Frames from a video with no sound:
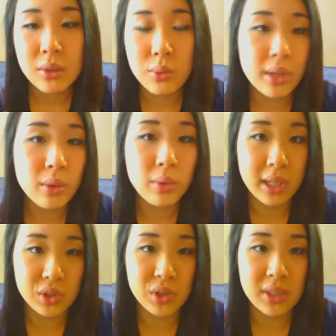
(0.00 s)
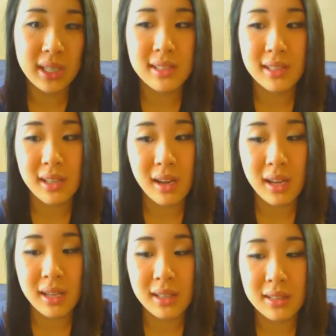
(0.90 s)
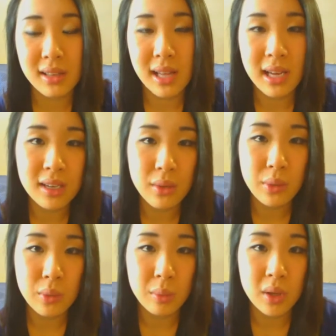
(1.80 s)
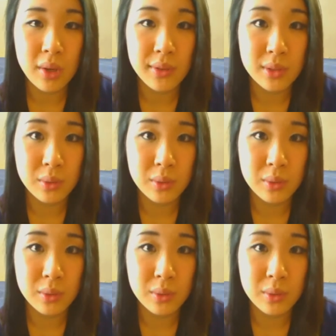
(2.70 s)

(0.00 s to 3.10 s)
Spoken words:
rearranged it, and that kind of threw me off.